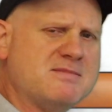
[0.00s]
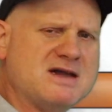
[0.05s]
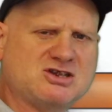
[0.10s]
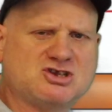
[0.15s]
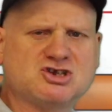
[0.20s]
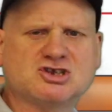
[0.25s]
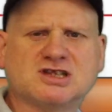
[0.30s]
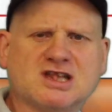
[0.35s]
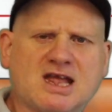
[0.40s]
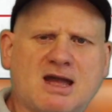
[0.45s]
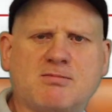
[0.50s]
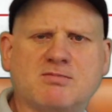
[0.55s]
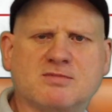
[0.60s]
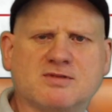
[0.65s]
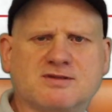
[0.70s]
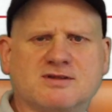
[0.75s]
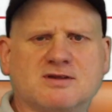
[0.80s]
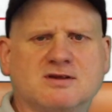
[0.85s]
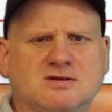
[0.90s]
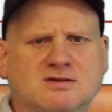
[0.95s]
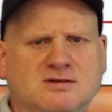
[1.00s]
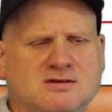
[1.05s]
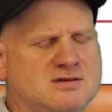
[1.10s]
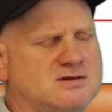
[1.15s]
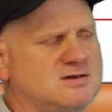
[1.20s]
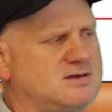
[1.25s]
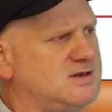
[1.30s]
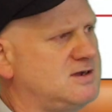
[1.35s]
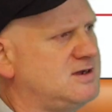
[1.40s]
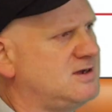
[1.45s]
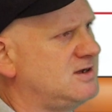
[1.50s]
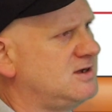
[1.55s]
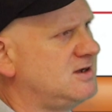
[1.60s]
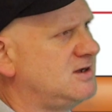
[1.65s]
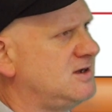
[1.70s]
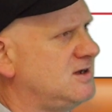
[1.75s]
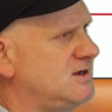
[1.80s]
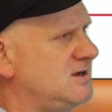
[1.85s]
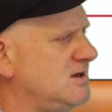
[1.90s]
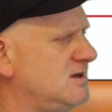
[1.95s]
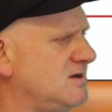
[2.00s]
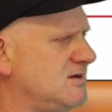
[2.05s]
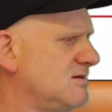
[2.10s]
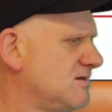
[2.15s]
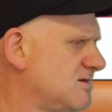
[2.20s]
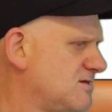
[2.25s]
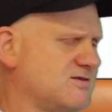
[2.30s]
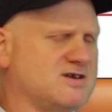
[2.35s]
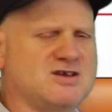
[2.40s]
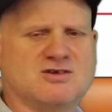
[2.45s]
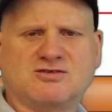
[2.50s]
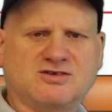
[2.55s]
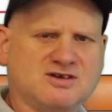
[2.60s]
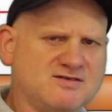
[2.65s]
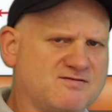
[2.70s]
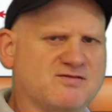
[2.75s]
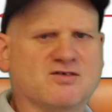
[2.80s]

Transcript: measured length. 300,